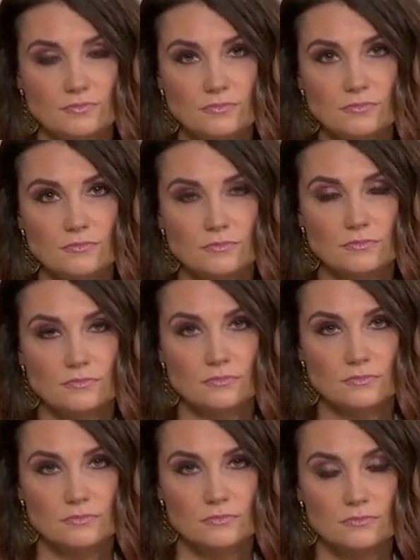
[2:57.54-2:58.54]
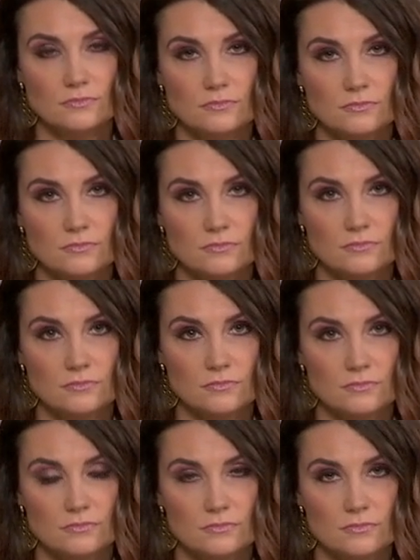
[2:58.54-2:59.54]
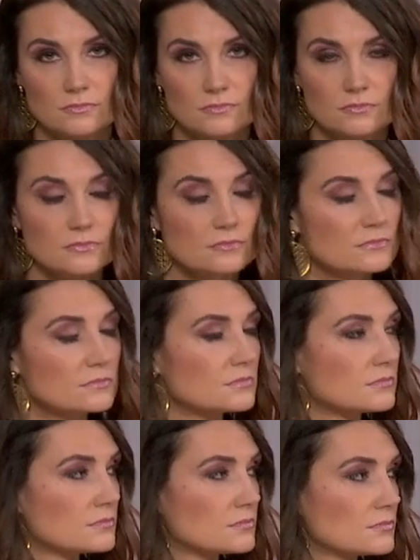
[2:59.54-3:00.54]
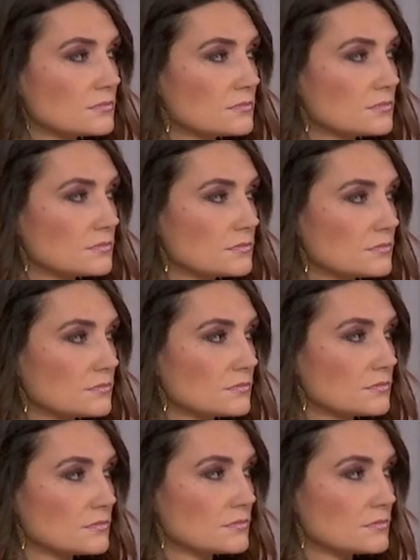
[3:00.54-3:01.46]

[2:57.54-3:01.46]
This person isn't speaking.